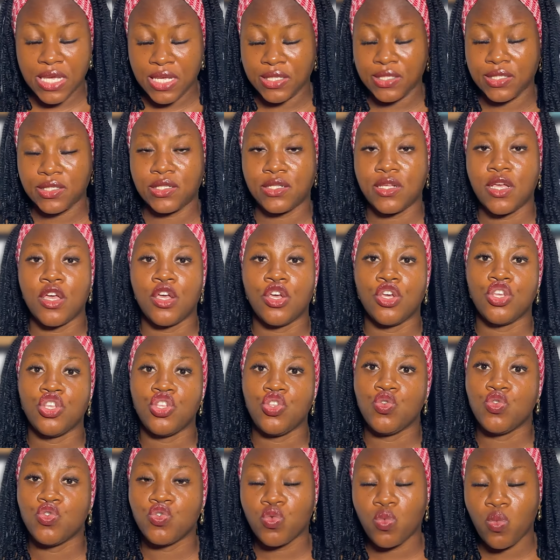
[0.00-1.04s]
Yes,
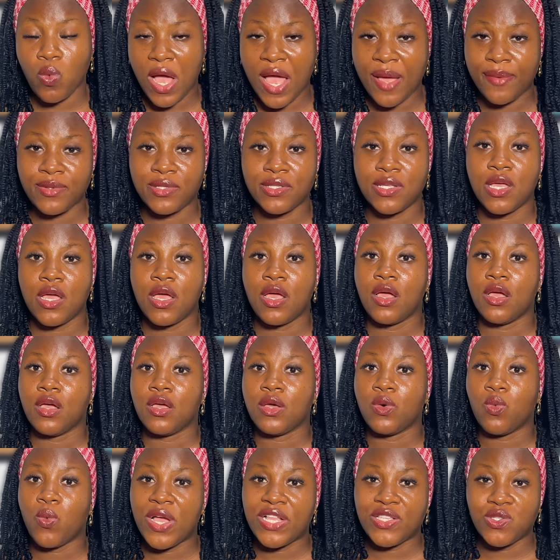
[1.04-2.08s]
use wipes,
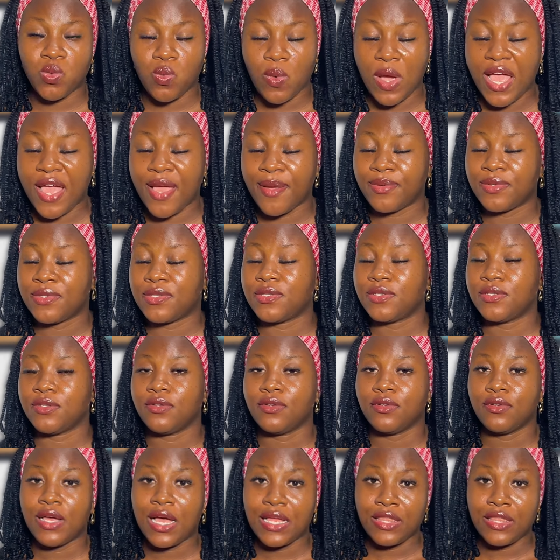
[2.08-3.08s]
wet wipes,